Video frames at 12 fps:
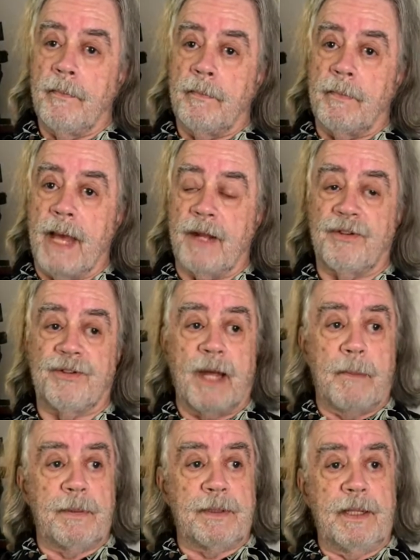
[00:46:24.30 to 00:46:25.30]
had to
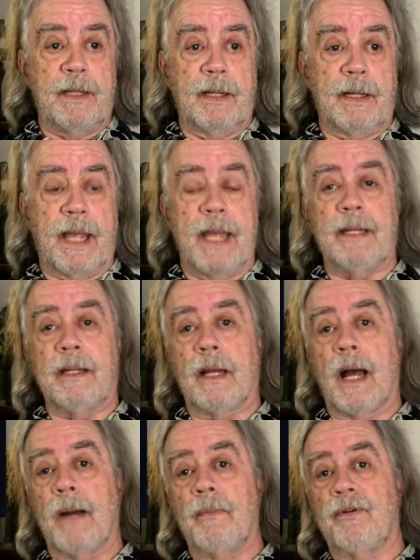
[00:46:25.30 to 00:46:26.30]
stop at the gate, and the
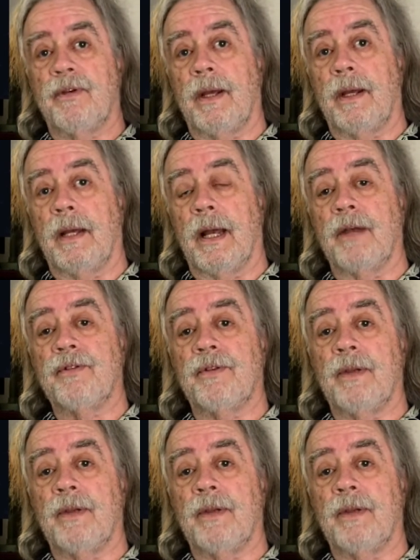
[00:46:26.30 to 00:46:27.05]
guy would say yes,